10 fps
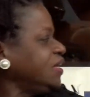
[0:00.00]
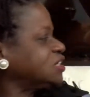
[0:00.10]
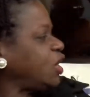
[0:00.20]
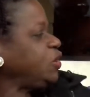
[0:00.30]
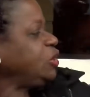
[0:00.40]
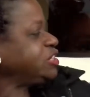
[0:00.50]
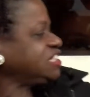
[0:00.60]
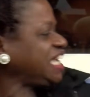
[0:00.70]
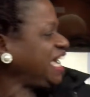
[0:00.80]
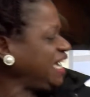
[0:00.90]
So you
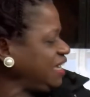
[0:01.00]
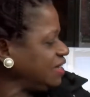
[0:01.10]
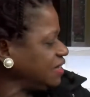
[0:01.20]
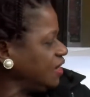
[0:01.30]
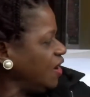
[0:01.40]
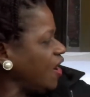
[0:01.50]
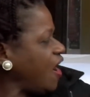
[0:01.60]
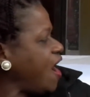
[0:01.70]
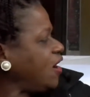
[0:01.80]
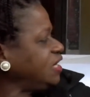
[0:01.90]
see
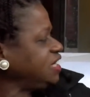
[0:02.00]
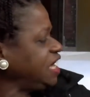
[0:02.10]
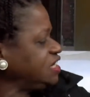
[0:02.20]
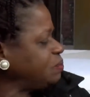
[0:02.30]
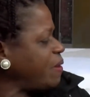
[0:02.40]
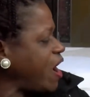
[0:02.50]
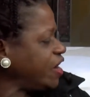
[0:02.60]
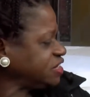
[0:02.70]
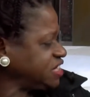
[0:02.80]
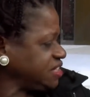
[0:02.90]
all of these
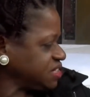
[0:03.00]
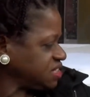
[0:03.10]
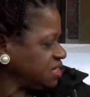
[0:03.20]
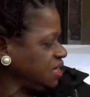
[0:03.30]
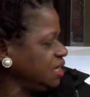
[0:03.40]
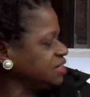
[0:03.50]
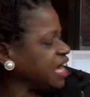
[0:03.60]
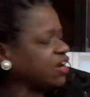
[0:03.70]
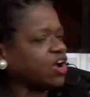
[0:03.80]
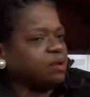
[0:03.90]
marches
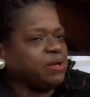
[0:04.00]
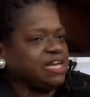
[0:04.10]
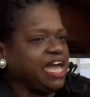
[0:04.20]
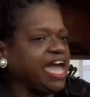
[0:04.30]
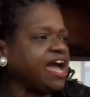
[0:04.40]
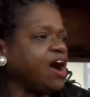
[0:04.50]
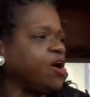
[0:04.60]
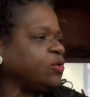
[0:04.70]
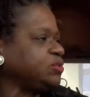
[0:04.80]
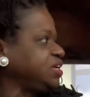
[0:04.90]
that are going to be
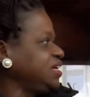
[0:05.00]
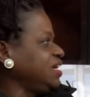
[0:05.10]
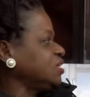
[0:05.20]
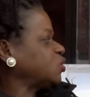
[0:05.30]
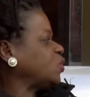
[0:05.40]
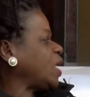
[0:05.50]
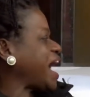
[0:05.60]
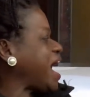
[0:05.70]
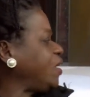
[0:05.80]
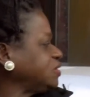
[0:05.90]
held
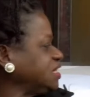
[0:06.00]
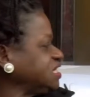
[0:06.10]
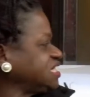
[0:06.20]
throughout the